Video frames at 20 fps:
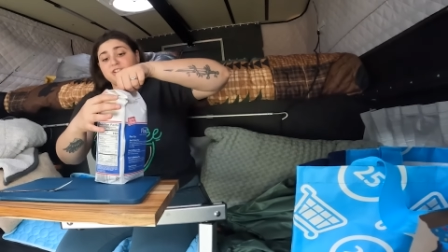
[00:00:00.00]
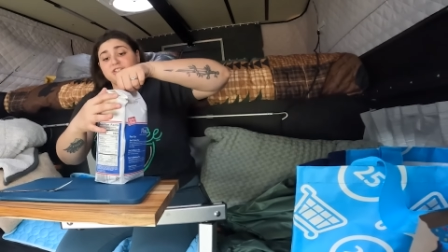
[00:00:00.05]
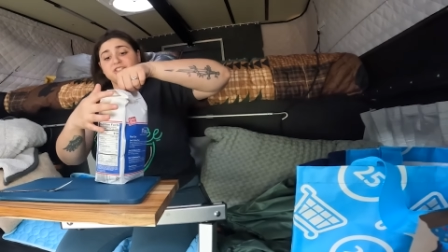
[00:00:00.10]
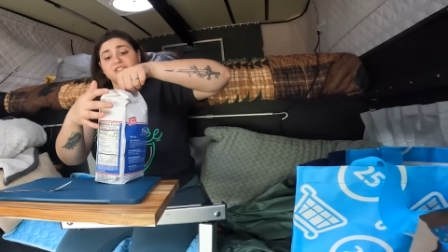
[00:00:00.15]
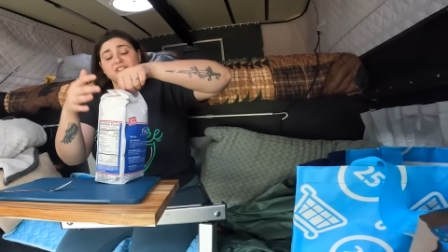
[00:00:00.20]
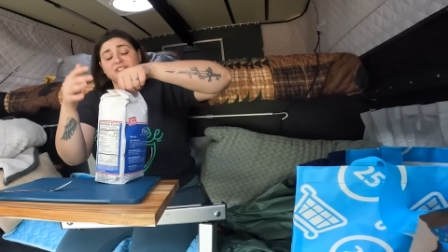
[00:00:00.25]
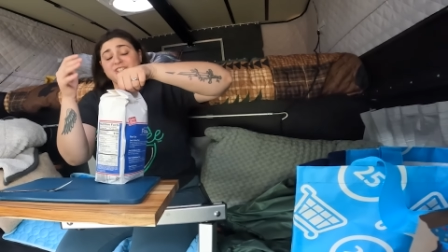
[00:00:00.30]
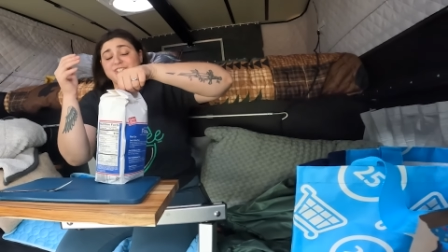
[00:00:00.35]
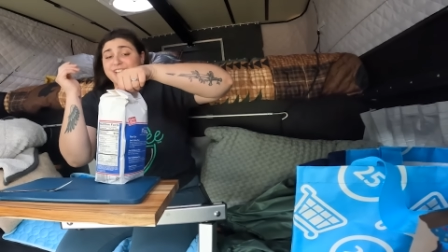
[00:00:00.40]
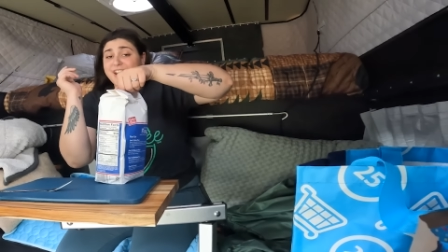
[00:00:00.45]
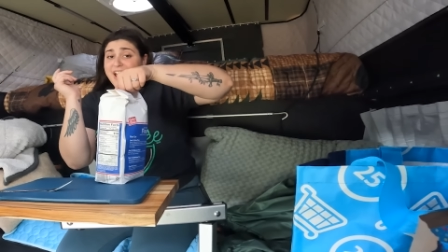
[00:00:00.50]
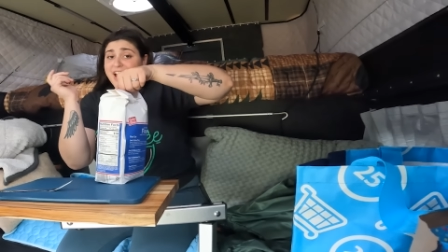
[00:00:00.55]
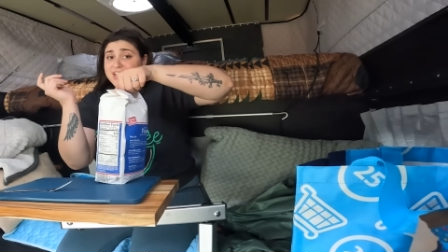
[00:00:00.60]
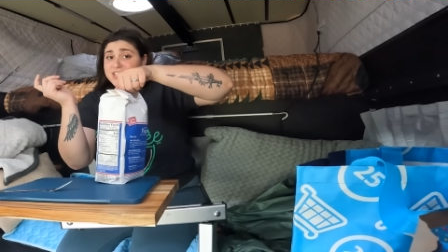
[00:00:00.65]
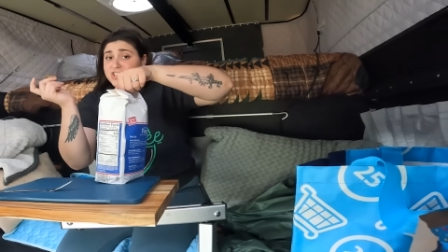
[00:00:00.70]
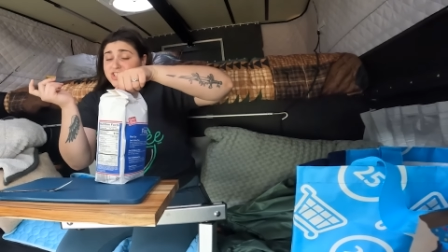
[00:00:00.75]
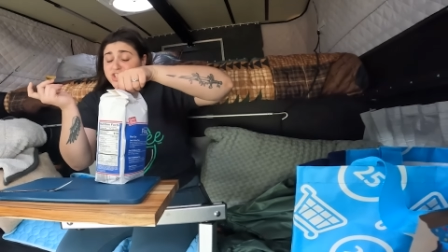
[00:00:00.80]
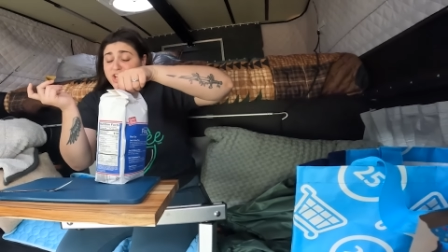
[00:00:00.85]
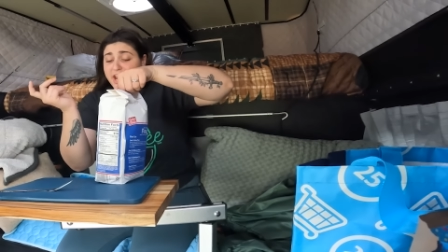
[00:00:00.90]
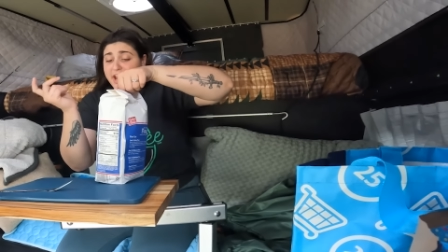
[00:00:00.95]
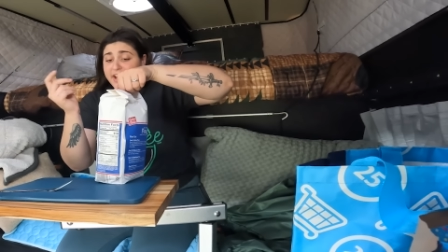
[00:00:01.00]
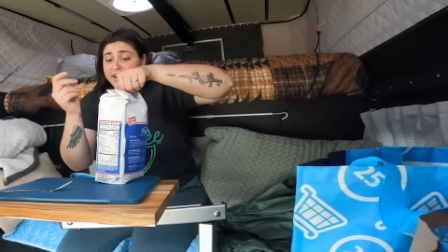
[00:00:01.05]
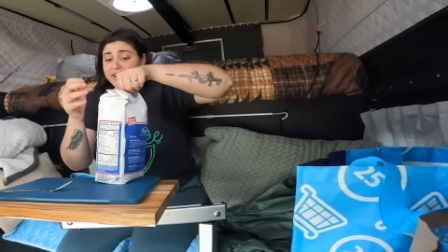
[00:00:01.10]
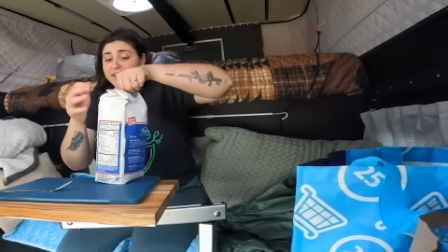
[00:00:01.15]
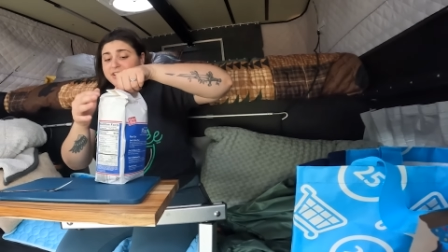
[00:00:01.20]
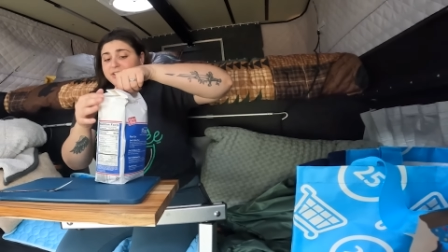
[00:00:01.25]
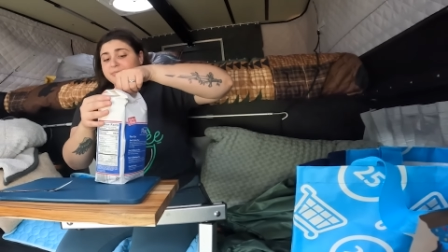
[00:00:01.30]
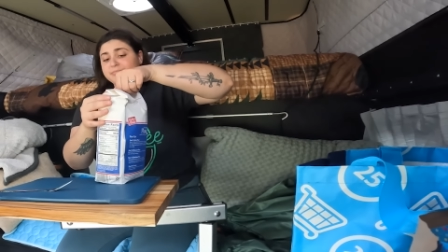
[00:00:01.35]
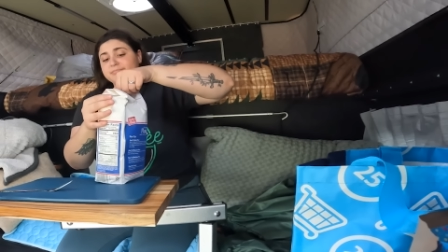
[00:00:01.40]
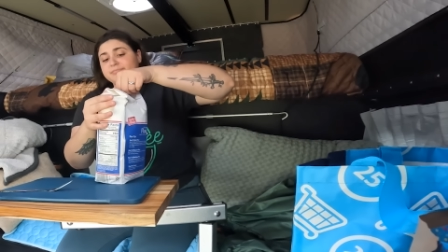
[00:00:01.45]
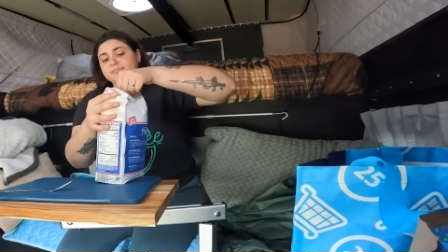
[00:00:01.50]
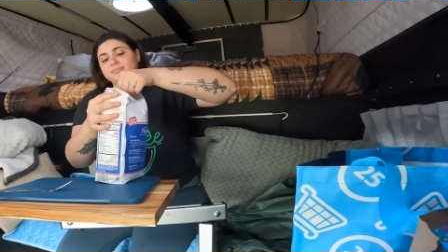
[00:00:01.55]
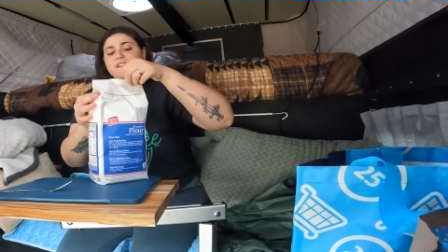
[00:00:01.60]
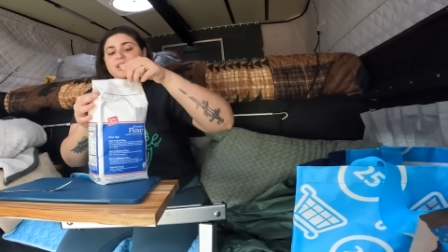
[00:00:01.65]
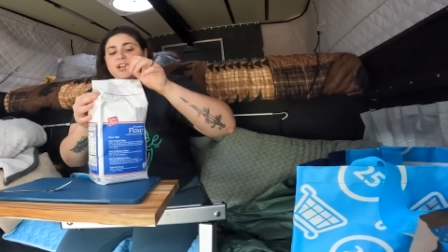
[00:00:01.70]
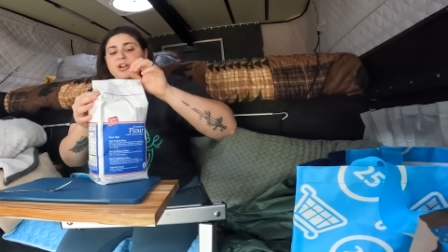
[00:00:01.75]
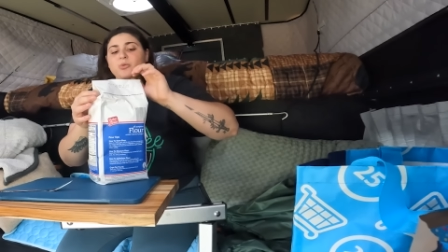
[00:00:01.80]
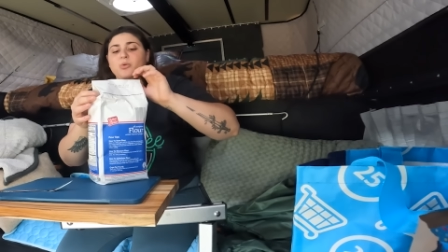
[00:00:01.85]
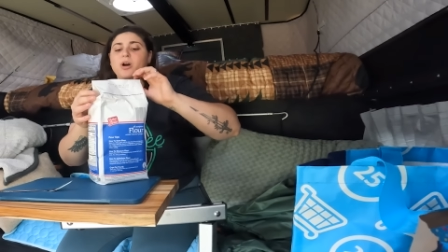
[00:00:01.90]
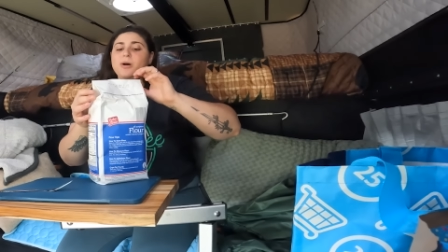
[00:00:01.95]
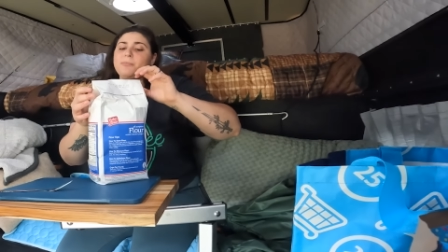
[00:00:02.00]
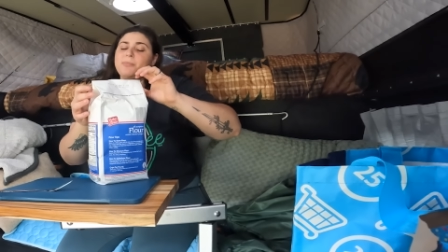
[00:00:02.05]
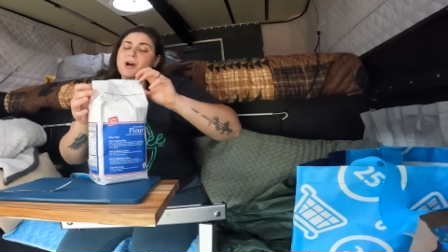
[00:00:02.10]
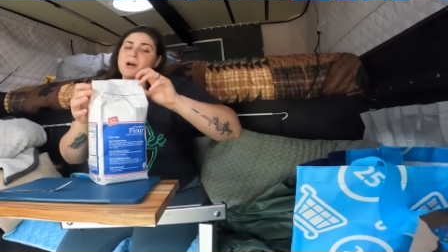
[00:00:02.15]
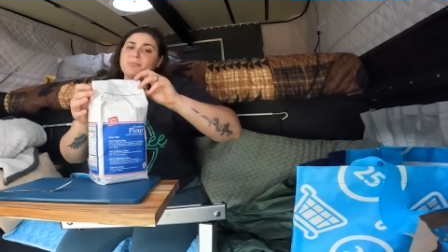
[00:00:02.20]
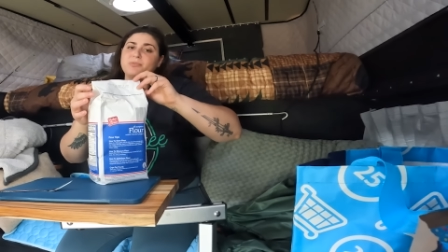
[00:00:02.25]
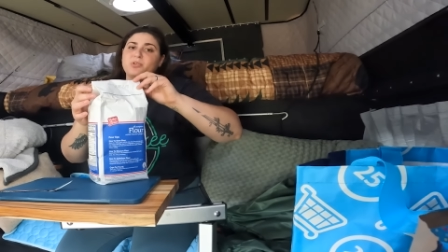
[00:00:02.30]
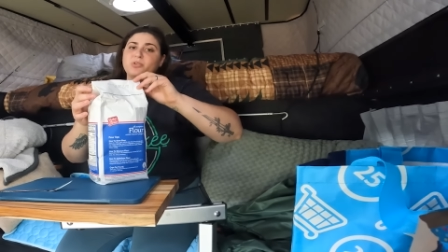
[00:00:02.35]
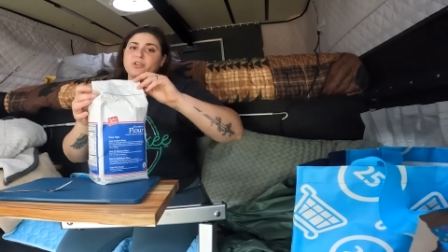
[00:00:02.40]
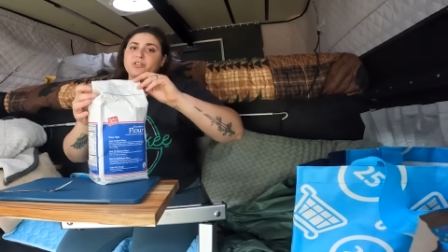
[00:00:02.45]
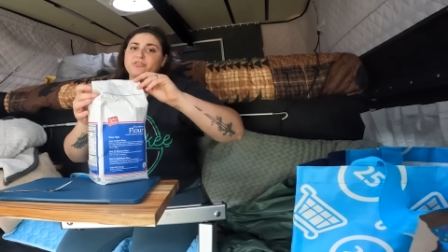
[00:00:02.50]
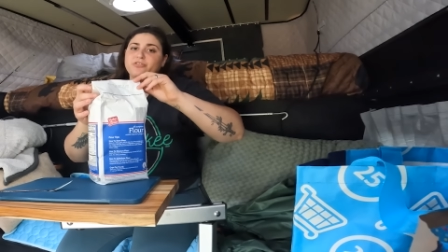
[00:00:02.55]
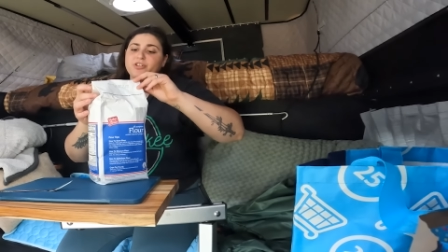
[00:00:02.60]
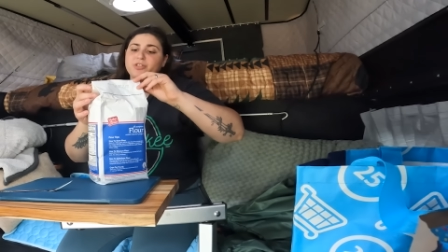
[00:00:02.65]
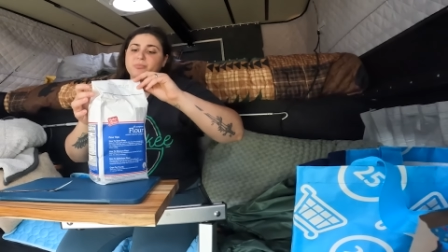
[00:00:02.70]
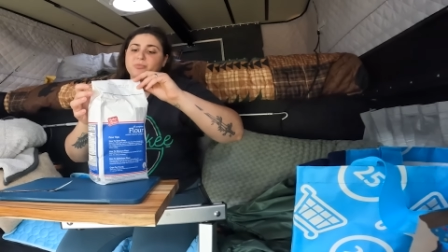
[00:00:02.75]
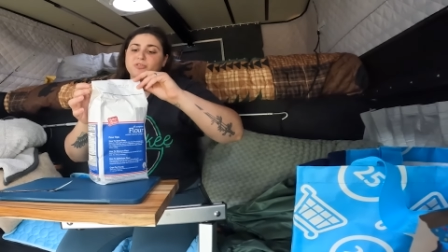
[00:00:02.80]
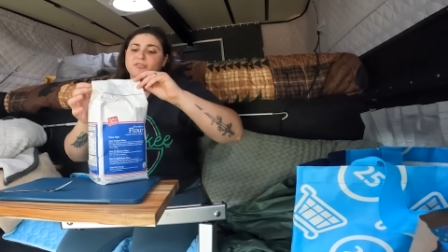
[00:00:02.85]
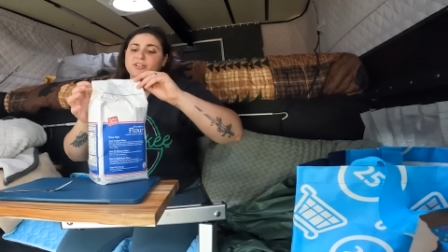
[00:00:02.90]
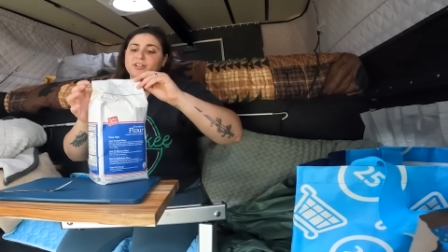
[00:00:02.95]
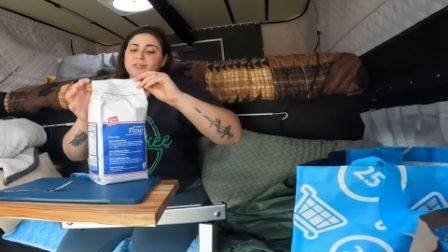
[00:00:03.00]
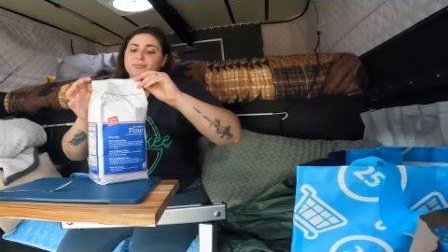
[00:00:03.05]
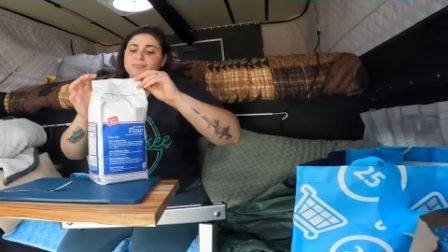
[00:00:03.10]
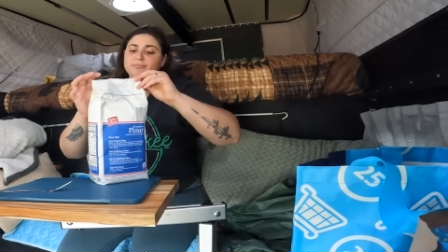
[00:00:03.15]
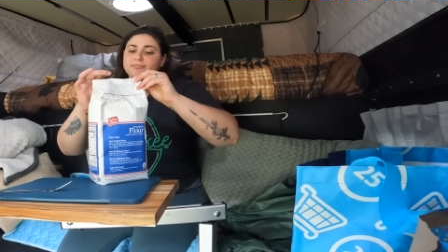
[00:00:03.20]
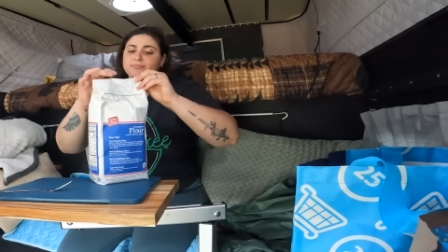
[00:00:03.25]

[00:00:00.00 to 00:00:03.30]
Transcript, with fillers: there's a snack shack and I want popcorn for the movie.